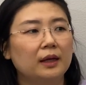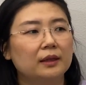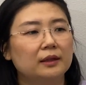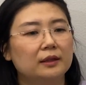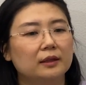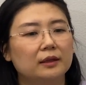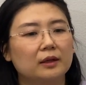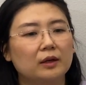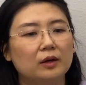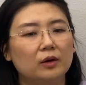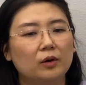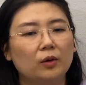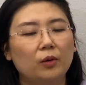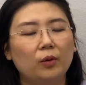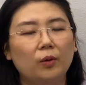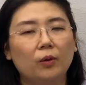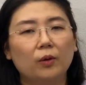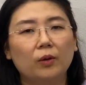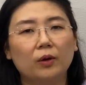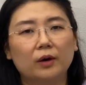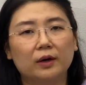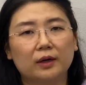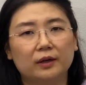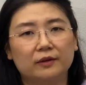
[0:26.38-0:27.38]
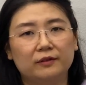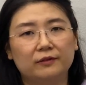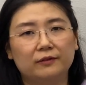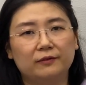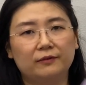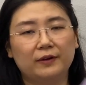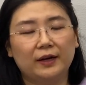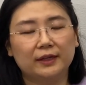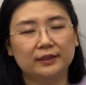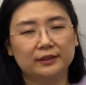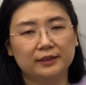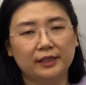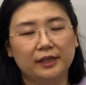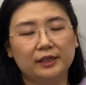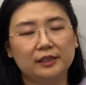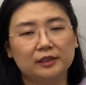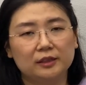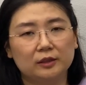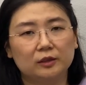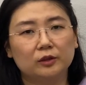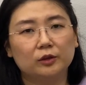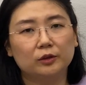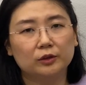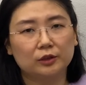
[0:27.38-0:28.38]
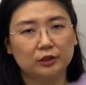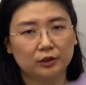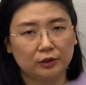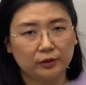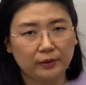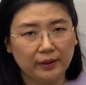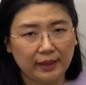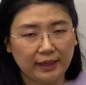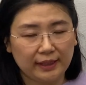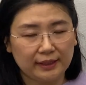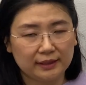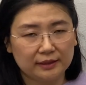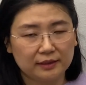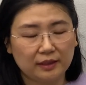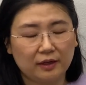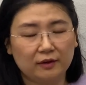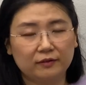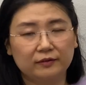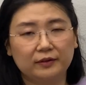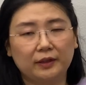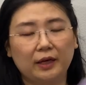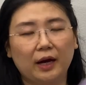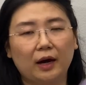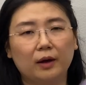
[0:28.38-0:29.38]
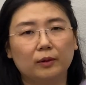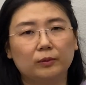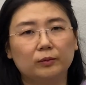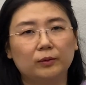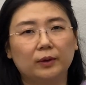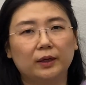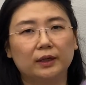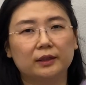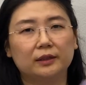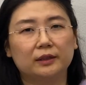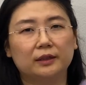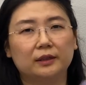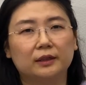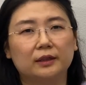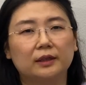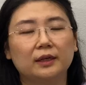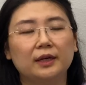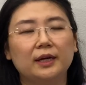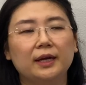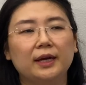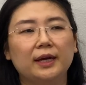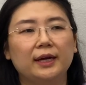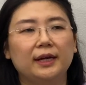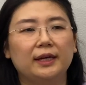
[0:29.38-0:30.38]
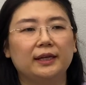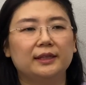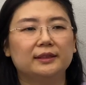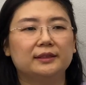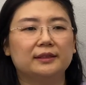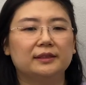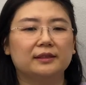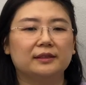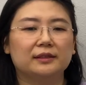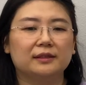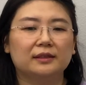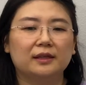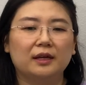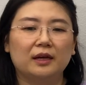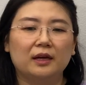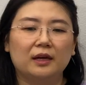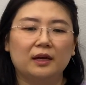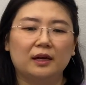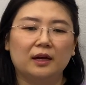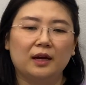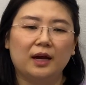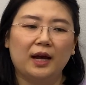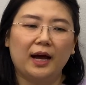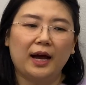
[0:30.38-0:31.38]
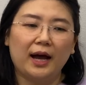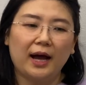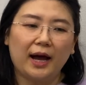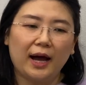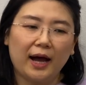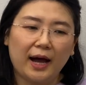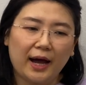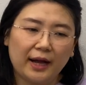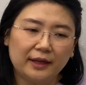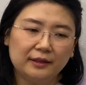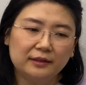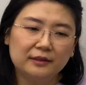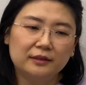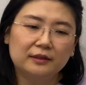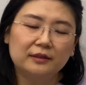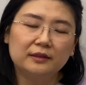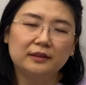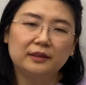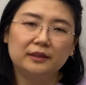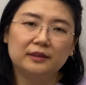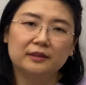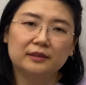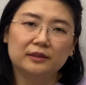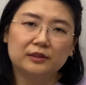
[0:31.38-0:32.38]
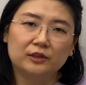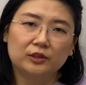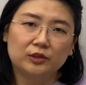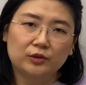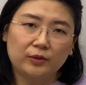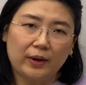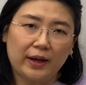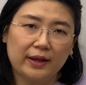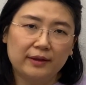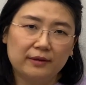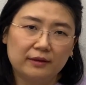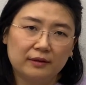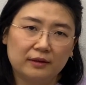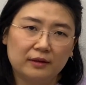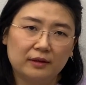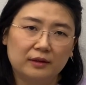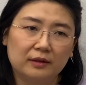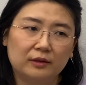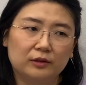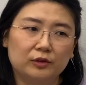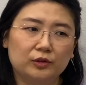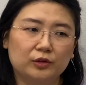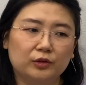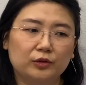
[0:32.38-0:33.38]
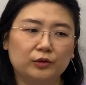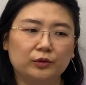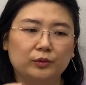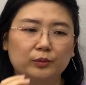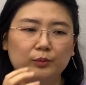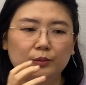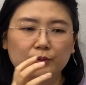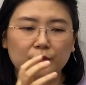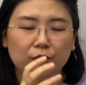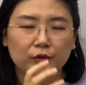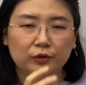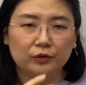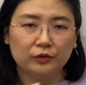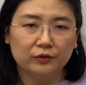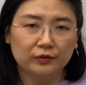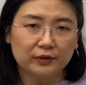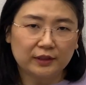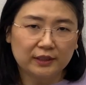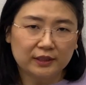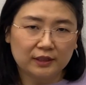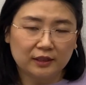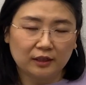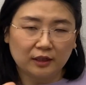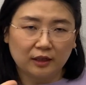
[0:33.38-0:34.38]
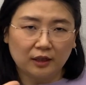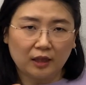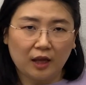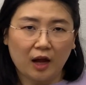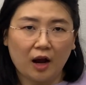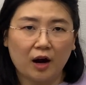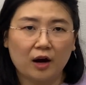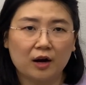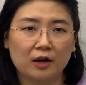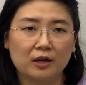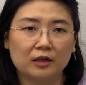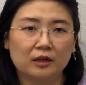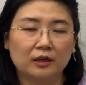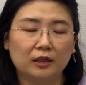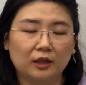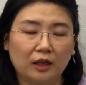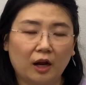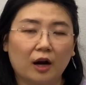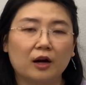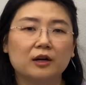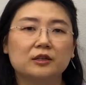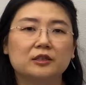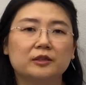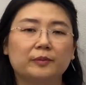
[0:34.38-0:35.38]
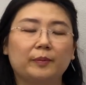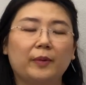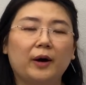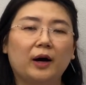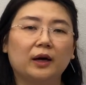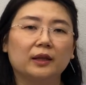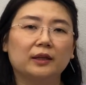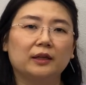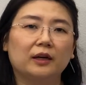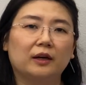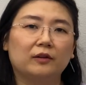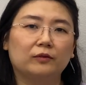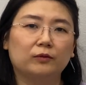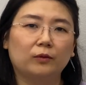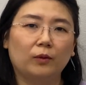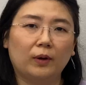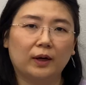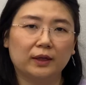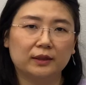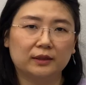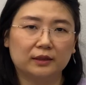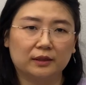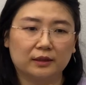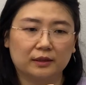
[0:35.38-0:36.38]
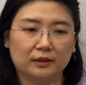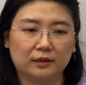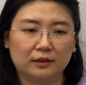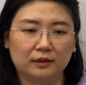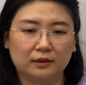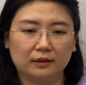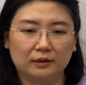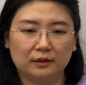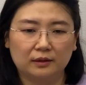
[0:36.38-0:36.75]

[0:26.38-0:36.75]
The core foundational trait of yang water is this underneath strength to move this large body of water